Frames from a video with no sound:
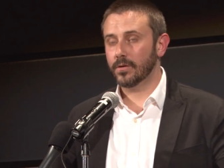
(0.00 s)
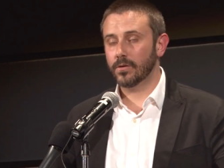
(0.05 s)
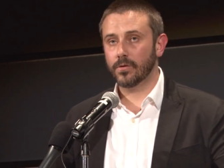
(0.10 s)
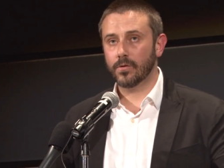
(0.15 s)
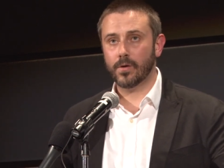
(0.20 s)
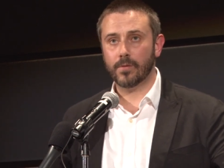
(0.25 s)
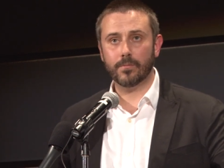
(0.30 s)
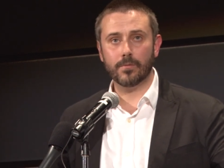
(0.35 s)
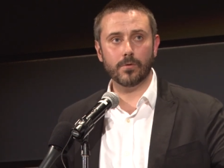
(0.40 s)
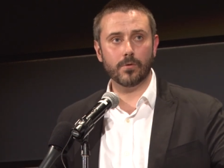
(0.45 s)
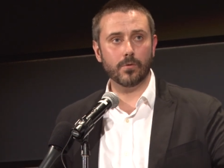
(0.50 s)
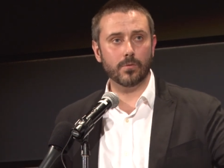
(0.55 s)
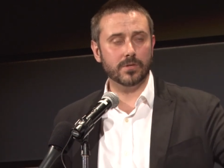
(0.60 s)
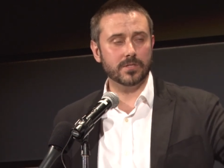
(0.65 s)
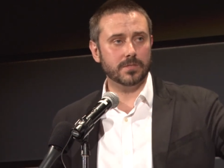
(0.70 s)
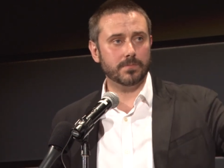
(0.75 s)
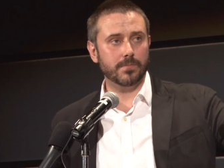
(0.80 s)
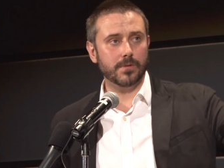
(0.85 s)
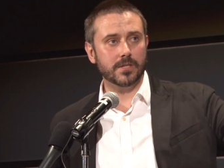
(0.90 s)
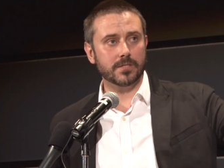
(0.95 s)
who, who
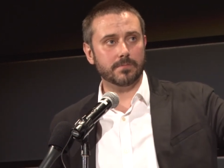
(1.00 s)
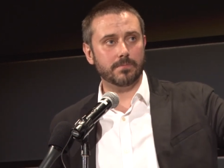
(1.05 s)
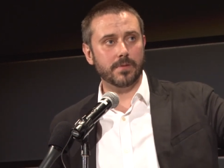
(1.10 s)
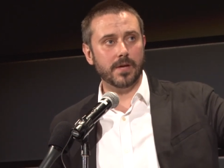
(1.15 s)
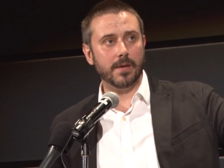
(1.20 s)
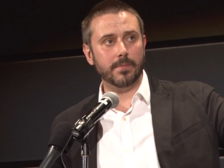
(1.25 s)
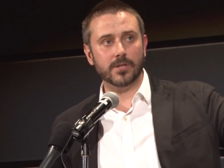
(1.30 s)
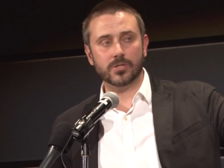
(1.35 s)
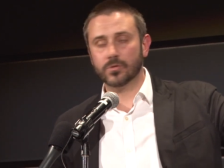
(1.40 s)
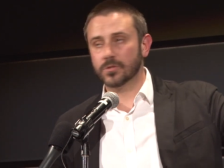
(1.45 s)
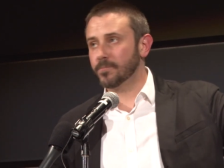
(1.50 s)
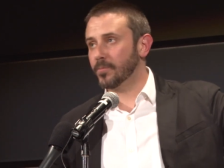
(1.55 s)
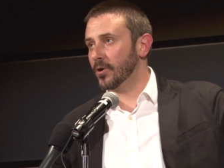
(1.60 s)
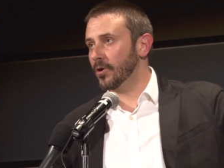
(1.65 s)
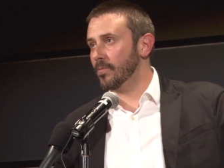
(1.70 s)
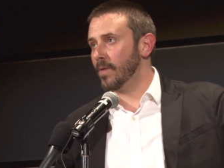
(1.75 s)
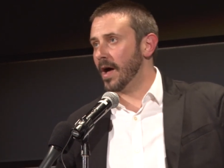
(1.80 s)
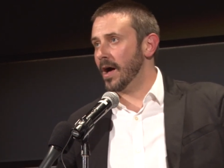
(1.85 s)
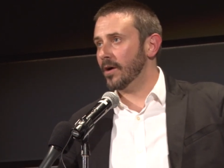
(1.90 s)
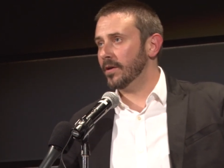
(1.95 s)
was, his image was put
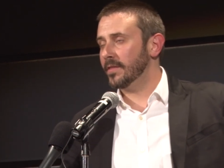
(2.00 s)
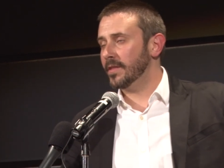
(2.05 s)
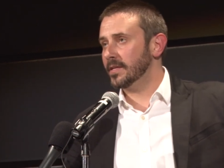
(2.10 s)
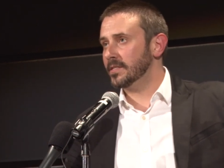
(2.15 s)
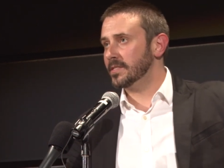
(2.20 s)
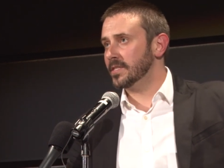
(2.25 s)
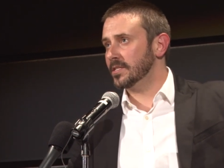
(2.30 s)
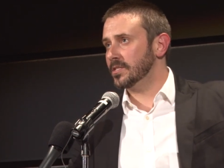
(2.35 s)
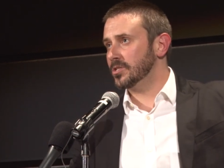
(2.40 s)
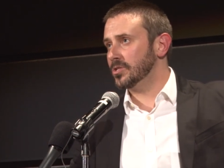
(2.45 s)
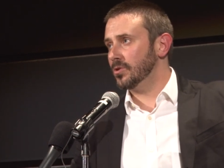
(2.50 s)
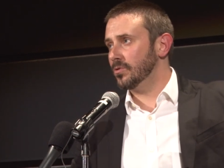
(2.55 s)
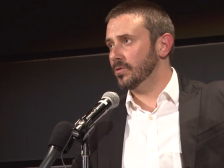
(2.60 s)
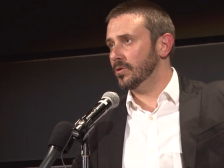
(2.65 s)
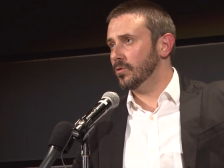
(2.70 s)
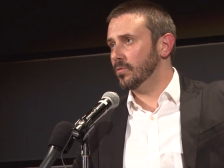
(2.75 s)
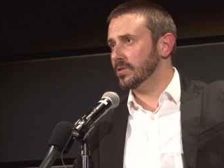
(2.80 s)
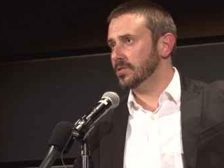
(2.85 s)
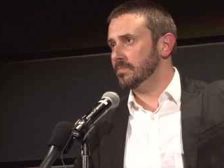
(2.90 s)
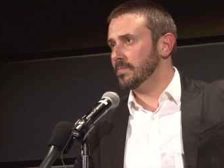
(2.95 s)
around, and it's this
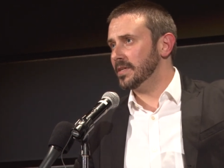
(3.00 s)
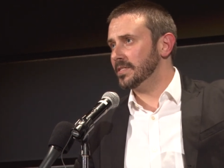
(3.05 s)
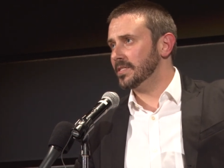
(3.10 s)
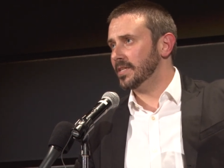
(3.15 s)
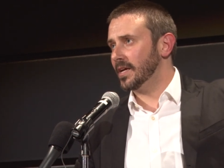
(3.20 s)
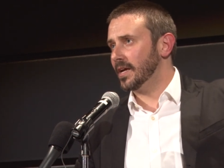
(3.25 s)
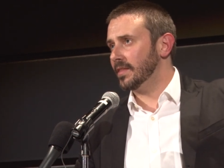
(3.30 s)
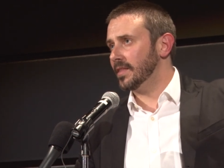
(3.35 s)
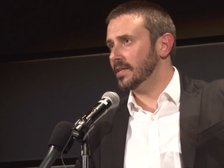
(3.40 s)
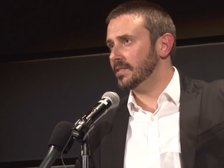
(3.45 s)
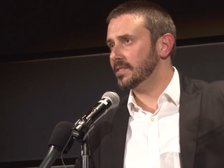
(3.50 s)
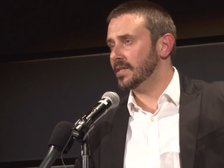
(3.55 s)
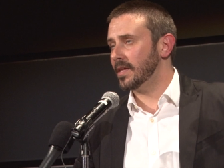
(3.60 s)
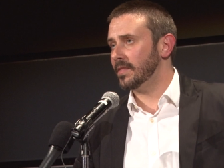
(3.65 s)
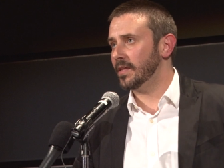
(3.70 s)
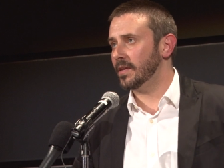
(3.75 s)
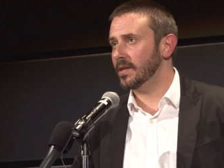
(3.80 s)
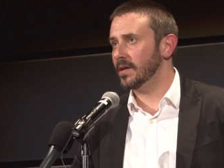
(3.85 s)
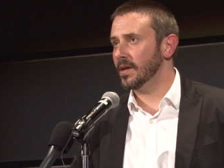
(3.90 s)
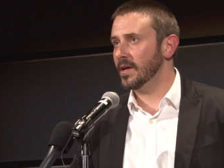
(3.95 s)
student who was missing, and they
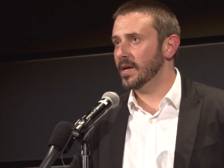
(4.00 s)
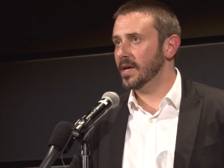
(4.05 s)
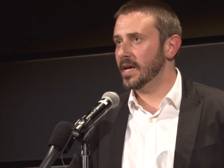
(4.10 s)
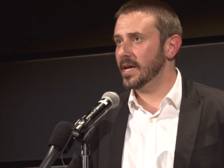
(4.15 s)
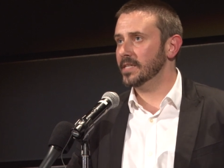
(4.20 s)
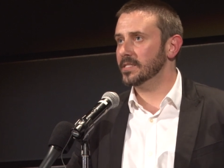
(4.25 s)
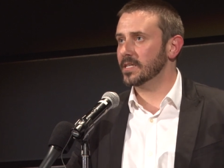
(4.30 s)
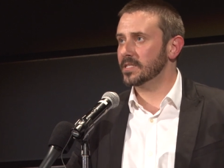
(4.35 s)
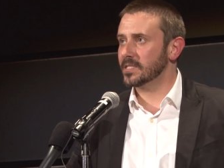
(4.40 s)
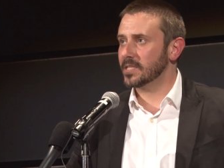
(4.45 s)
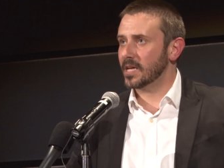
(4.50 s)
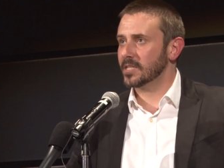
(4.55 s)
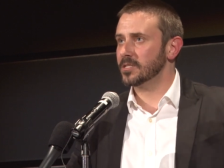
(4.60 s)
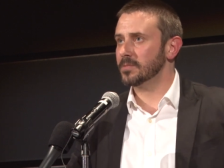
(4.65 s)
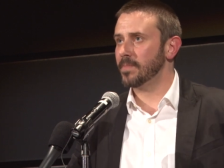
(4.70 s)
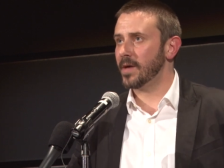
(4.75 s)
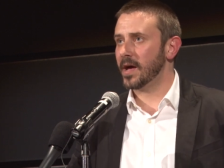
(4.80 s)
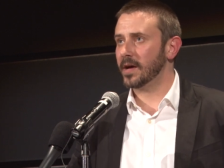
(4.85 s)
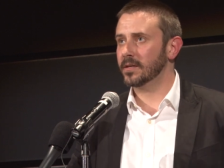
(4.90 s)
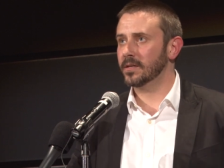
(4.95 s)
said that he's a
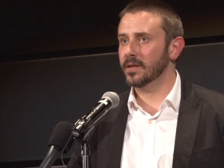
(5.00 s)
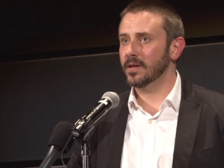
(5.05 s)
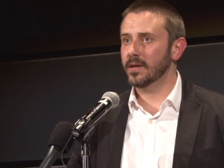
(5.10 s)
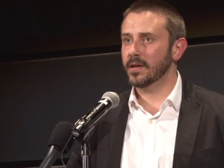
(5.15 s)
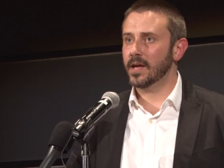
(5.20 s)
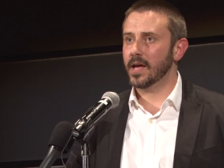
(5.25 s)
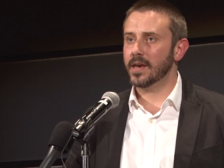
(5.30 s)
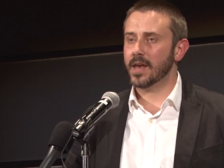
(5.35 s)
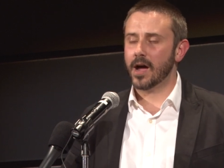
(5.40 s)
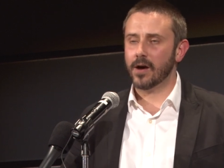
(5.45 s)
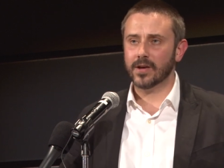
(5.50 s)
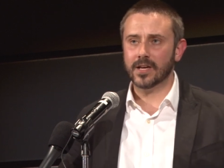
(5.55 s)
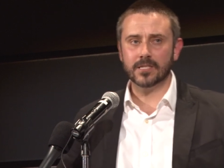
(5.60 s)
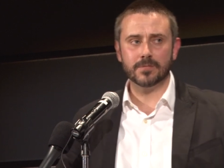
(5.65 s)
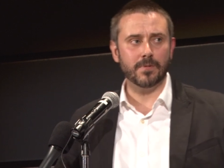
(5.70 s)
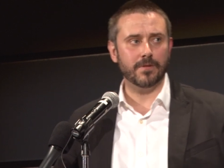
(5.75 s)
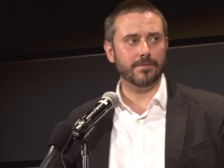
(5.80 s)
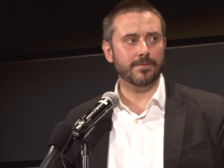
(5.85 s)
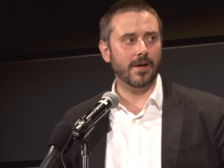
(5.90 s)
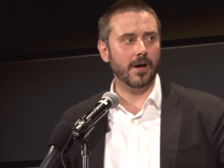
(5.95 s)
suspect, and now
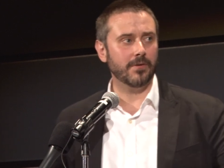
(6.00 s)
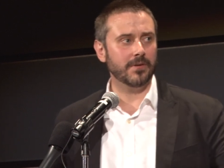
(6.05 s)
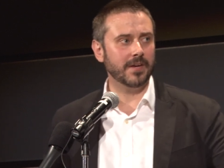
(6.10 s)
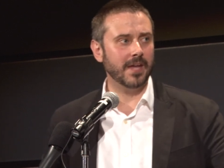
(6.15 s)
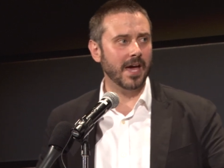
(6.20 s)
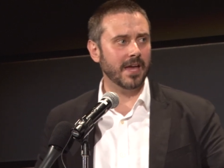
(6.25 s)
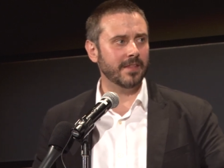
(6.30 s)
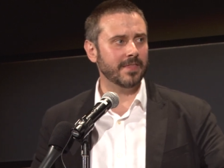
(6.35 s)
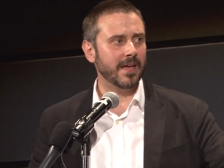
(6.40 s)
he's been found dead.